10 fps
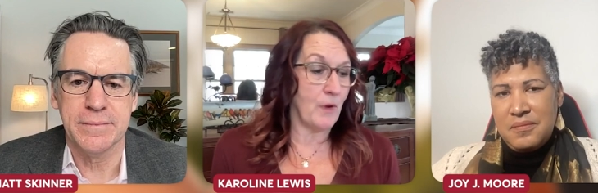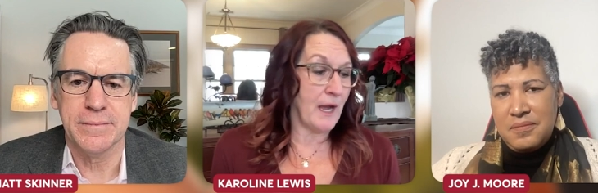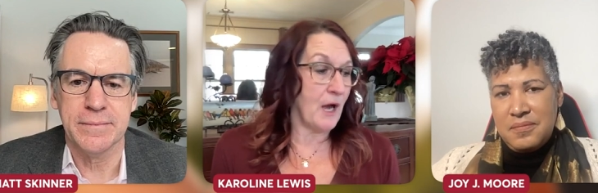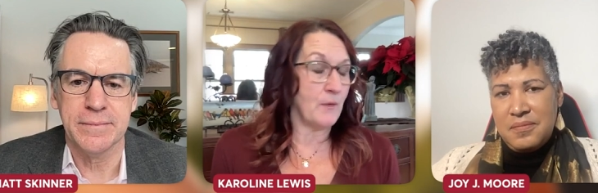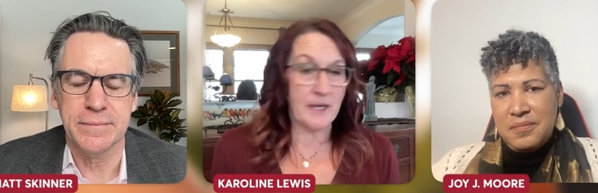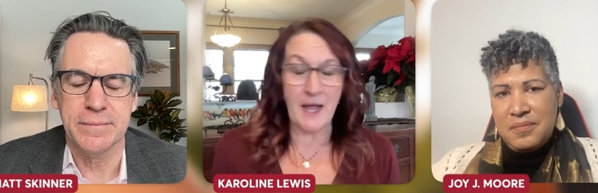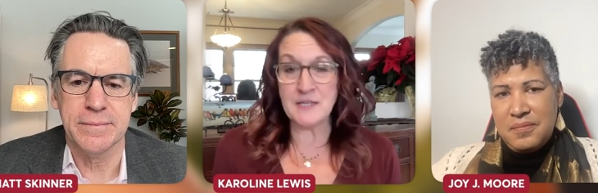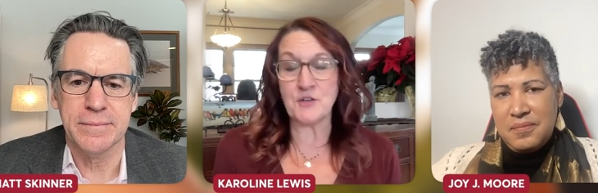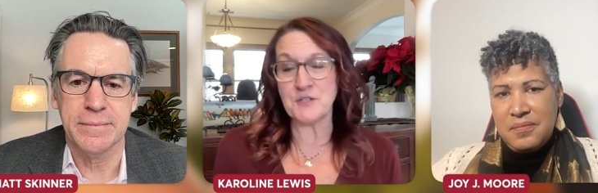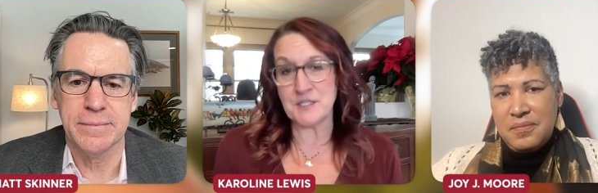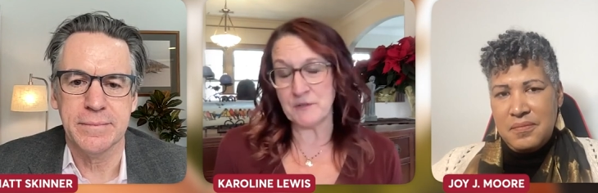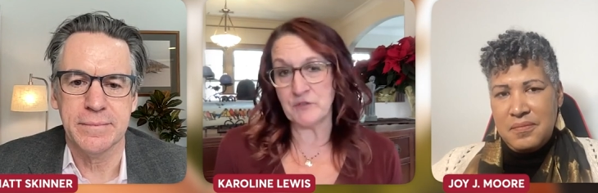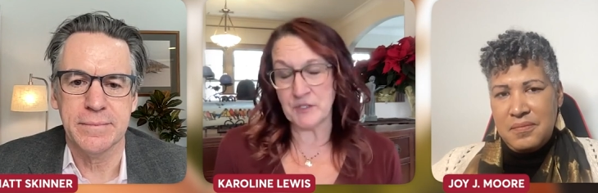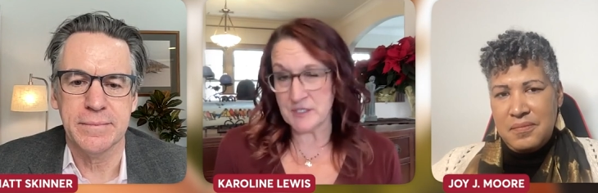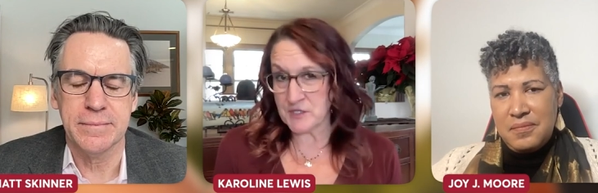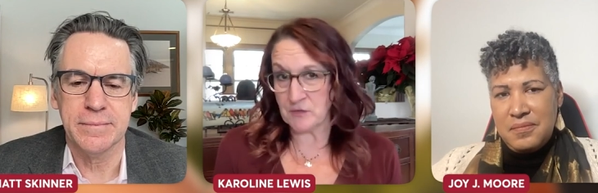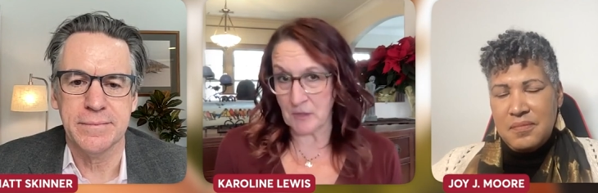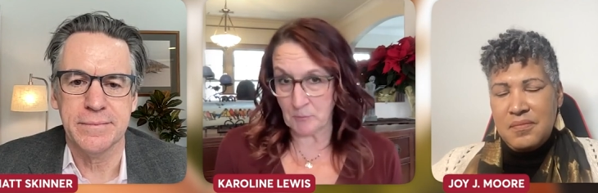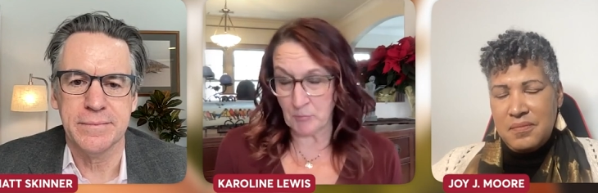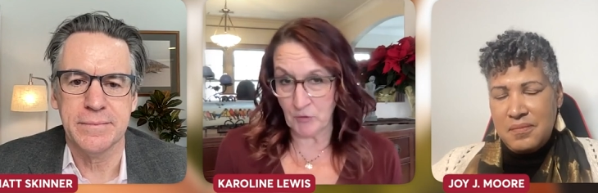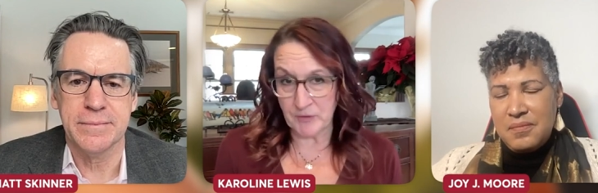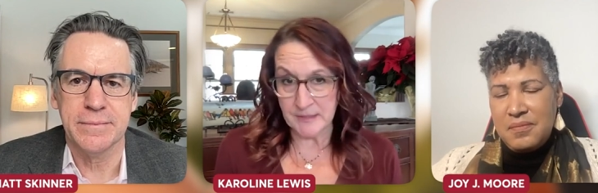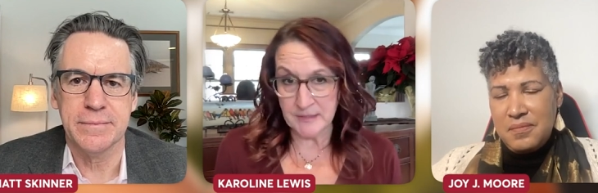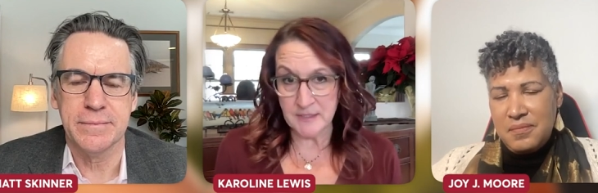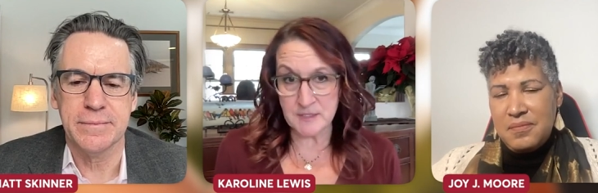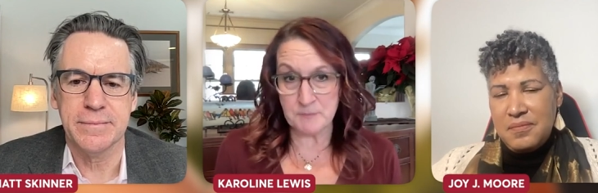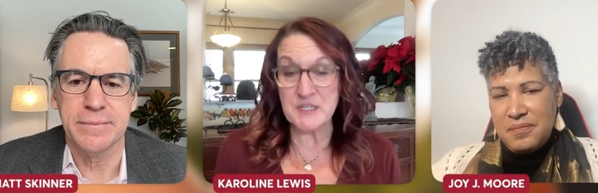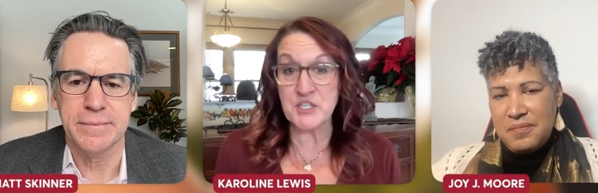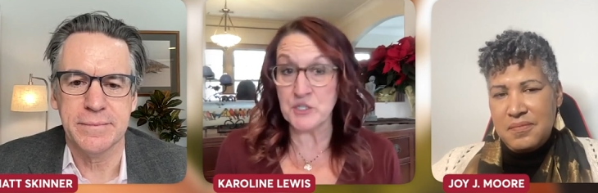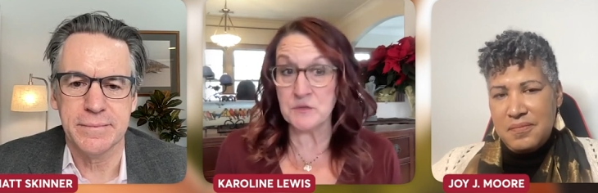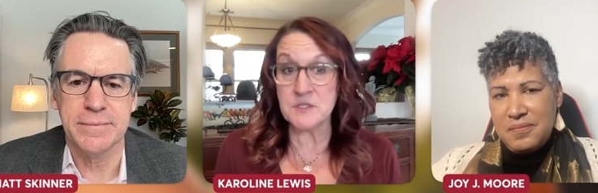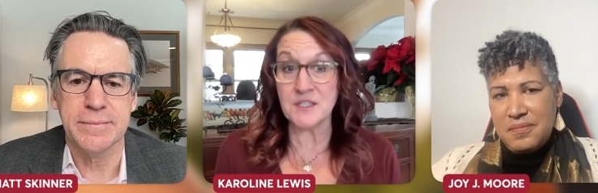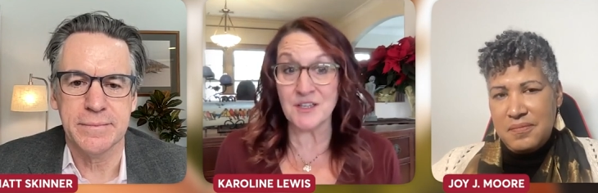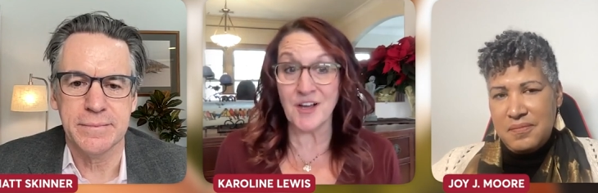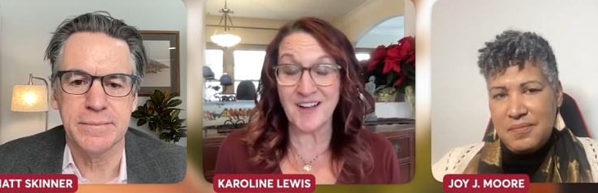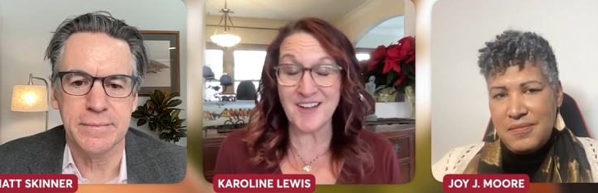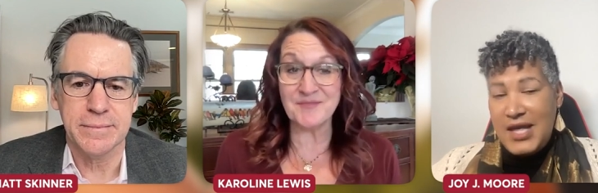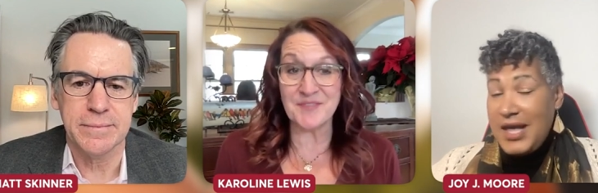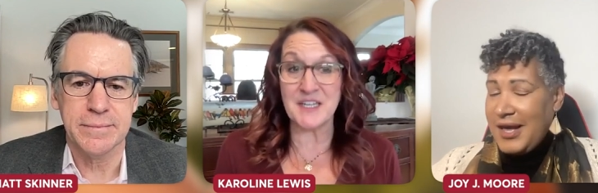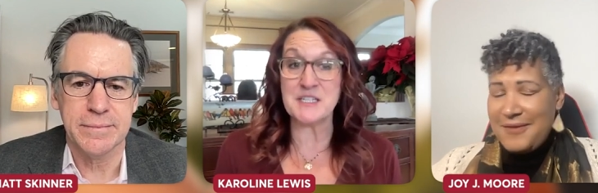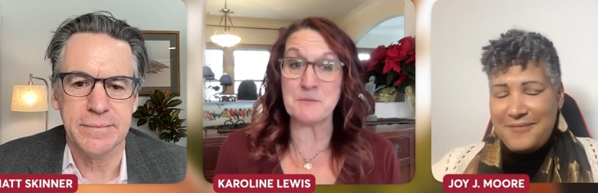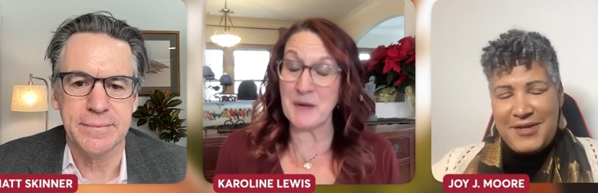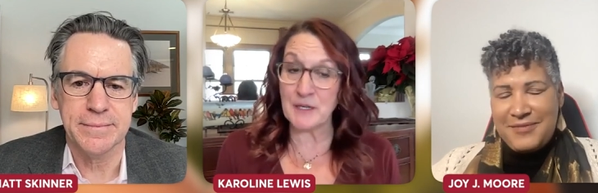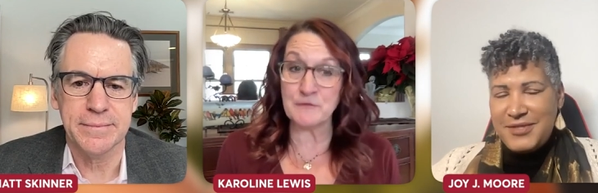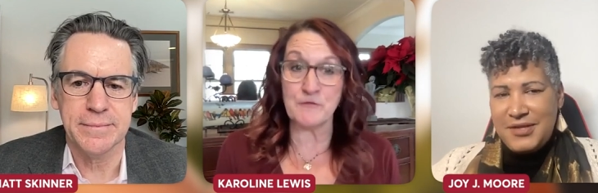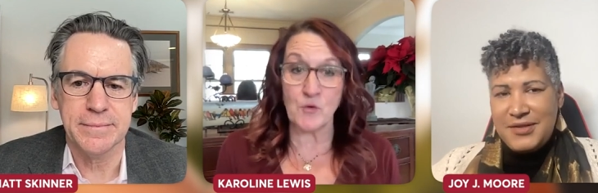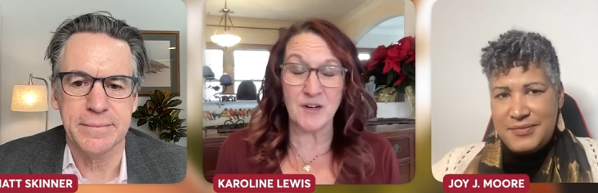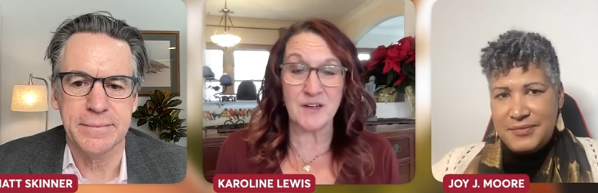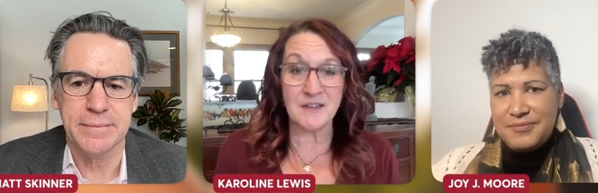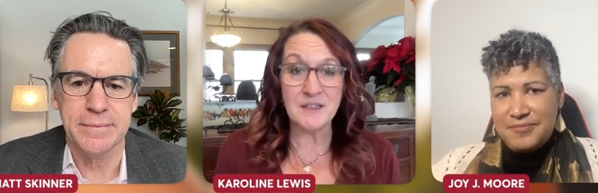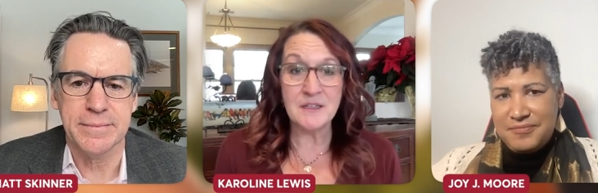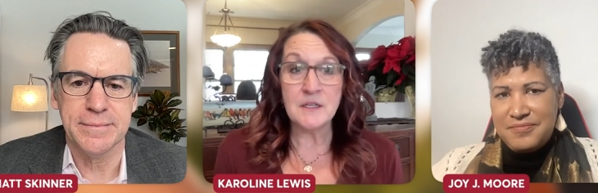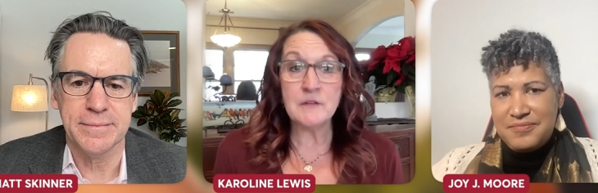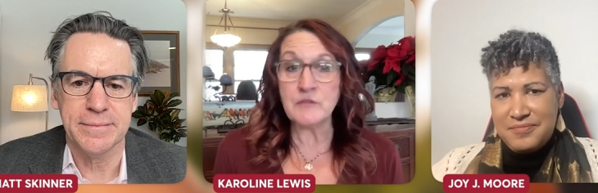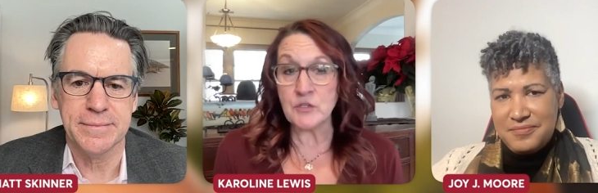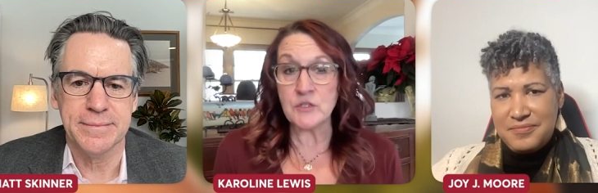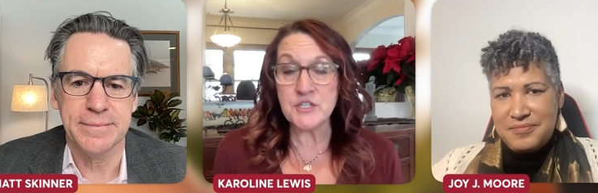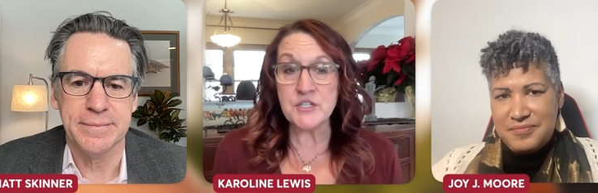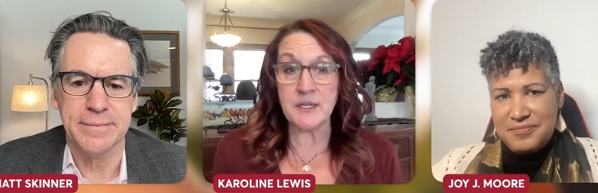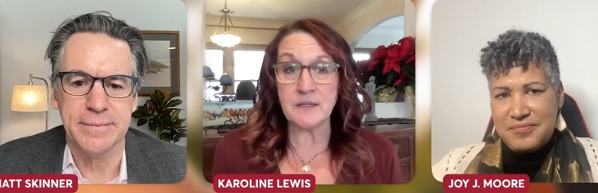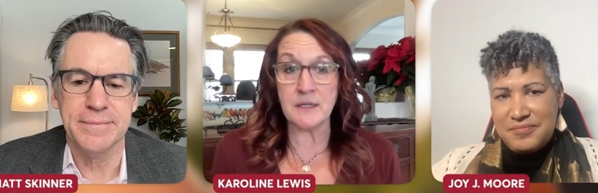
Speaker 1: how has our sinfulness or our brokenness misused the law that is meant for flourishing.